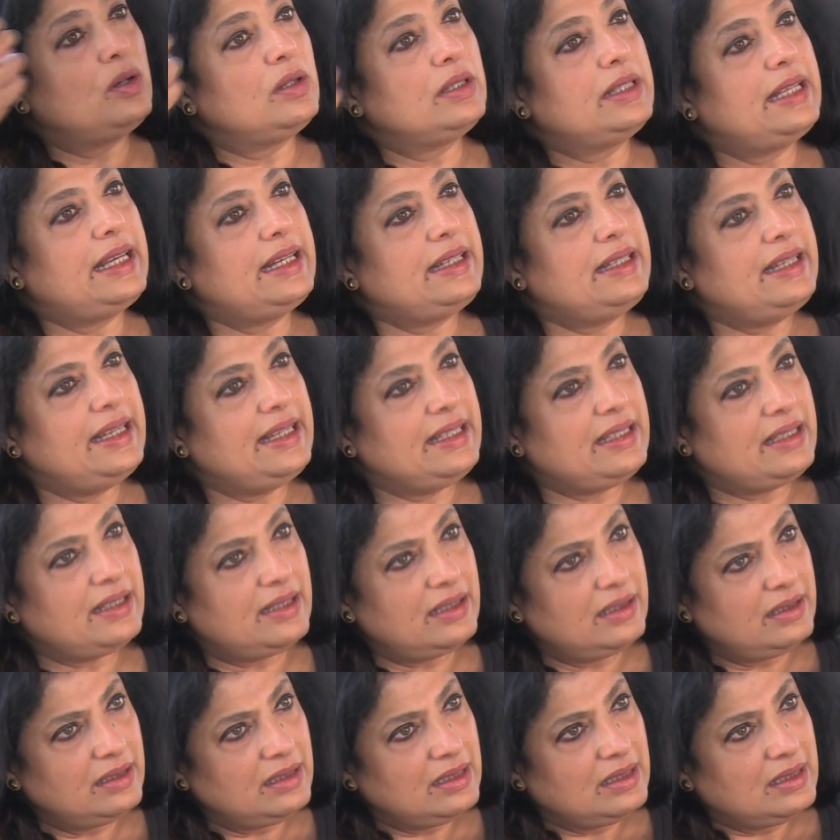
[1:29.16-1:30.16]
Stelae are
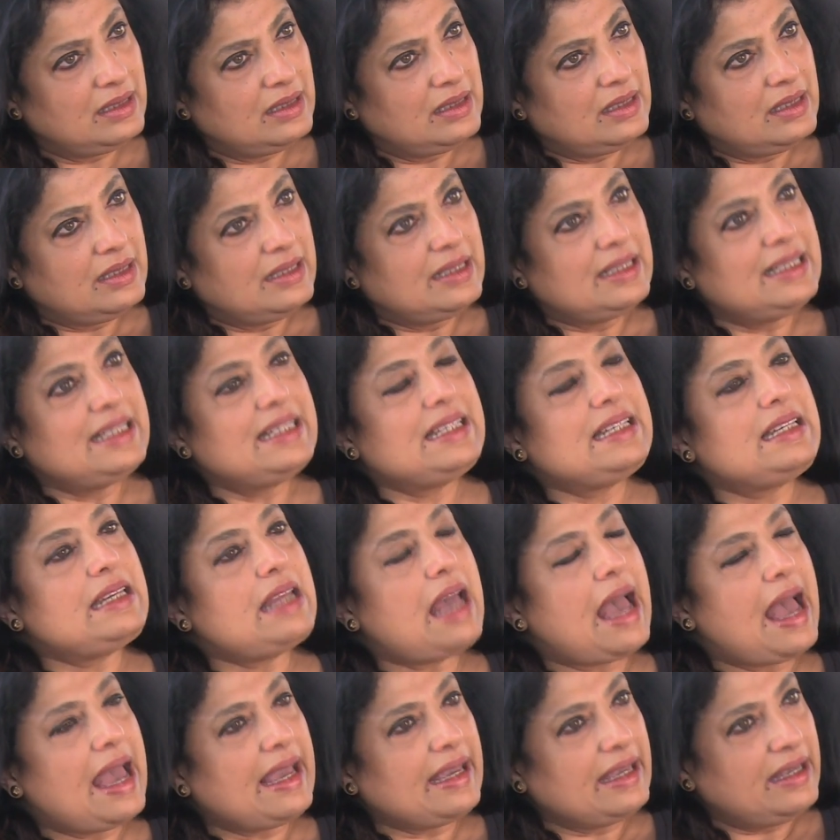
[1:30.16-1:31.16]
now looking to
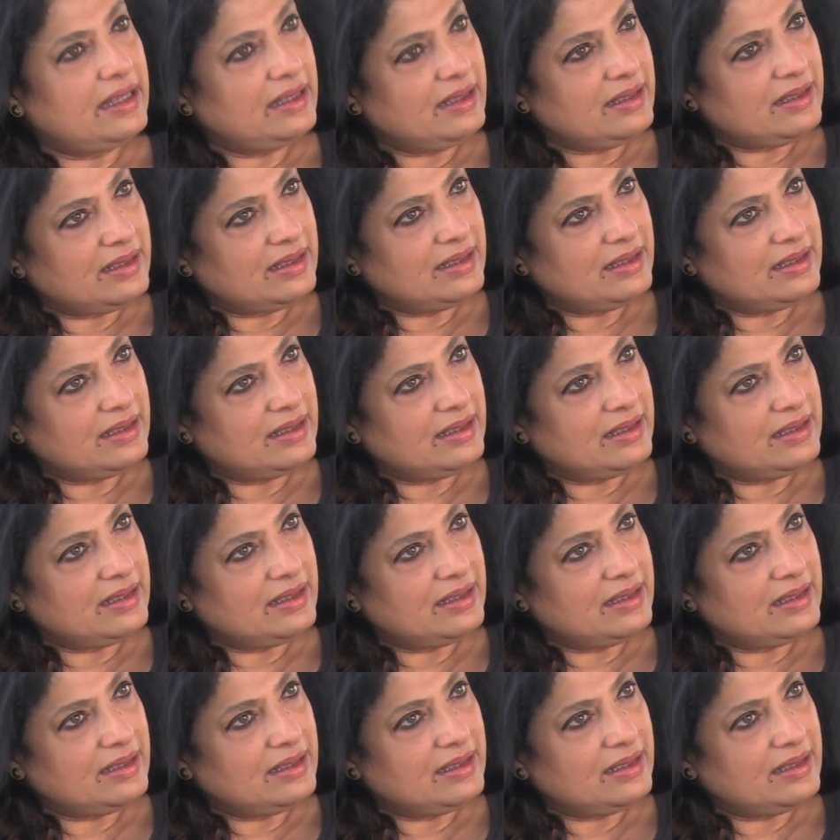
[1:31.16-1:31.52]
diversify